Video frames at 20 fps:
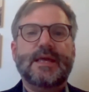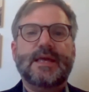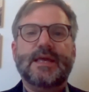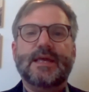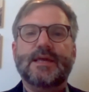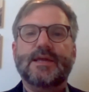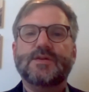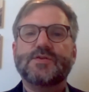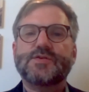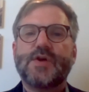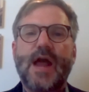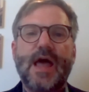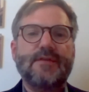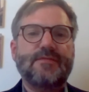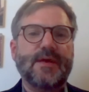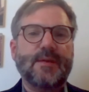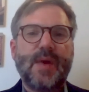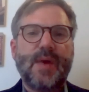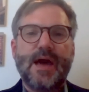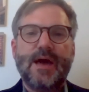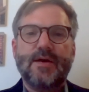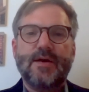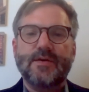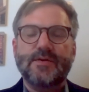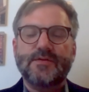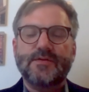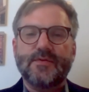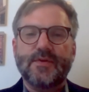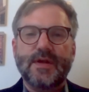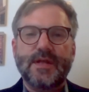and traffic
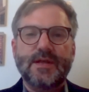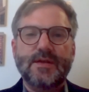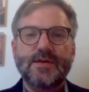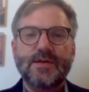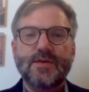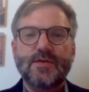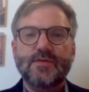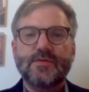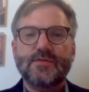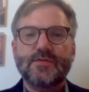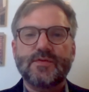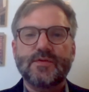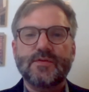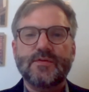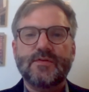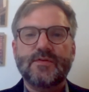patterns for end users